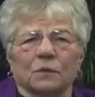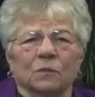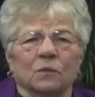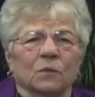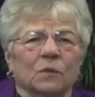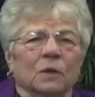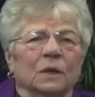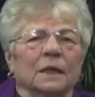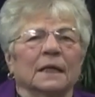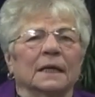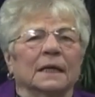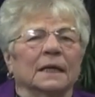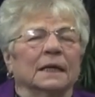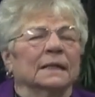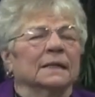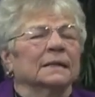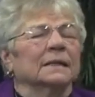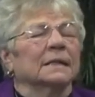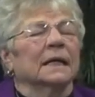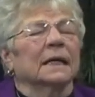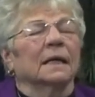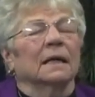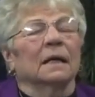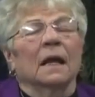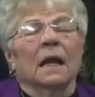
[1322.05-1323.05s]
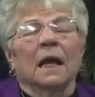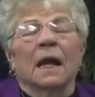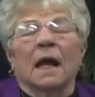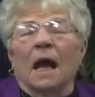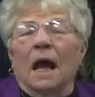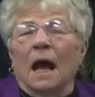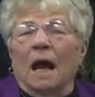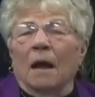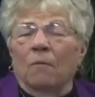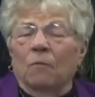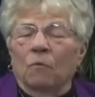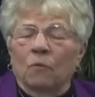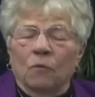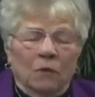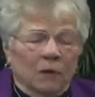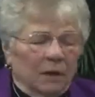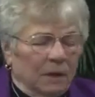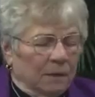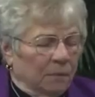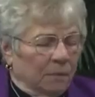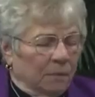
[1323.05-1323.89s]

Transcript: It really is, and I'm really